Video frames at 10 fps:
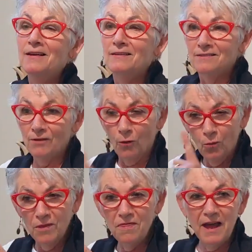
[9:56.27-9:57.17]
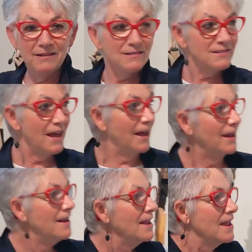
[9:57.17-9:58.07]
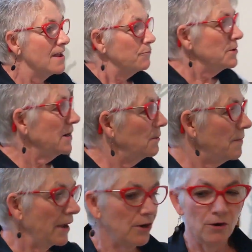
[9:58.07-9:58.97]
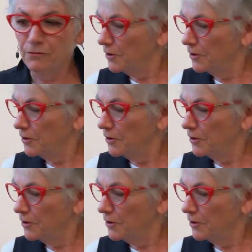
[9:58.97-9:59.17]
So with that said, if we come back over